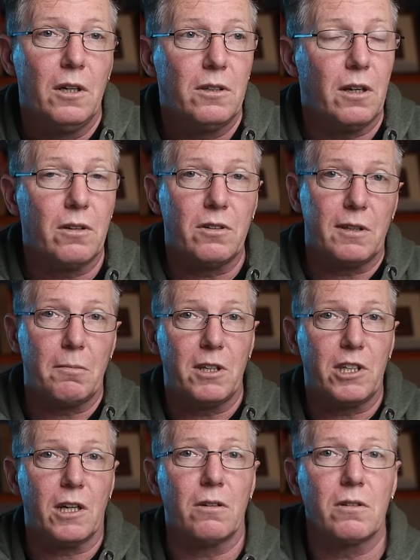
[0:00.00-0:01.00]
Say on some of the
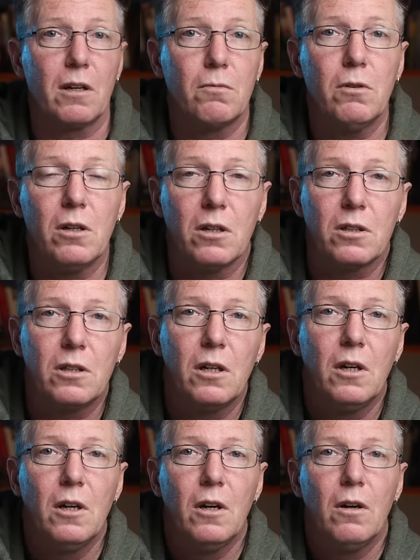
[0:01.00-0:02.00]
channels that I watch,
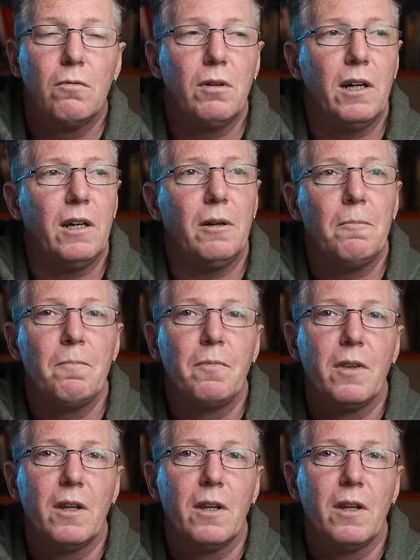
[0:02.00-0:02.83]
where